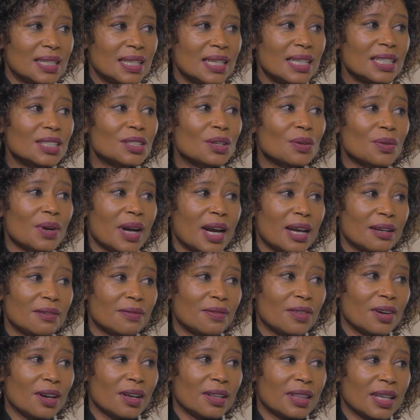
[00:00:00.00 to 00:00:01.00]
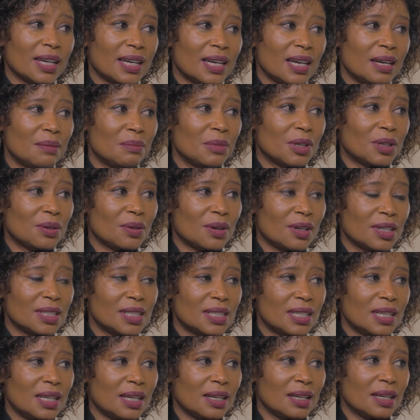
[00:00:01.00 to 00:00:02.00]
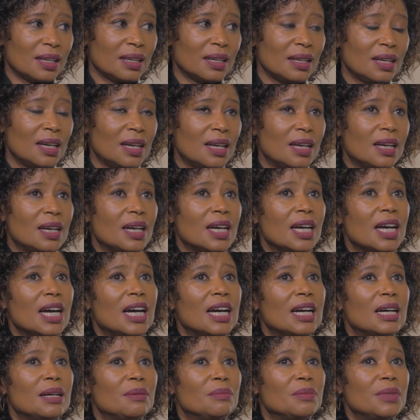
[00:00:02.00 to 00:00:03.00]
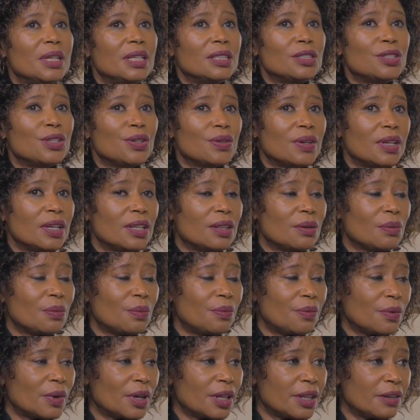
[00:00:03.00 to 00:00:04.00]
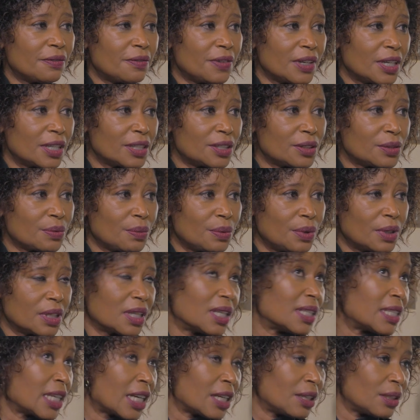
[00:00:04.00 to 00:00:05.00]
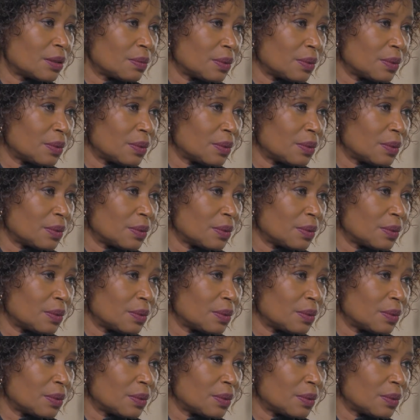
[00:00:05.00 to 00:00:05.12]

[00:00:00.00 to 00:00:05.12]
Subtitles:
His grandfather came across here during the Second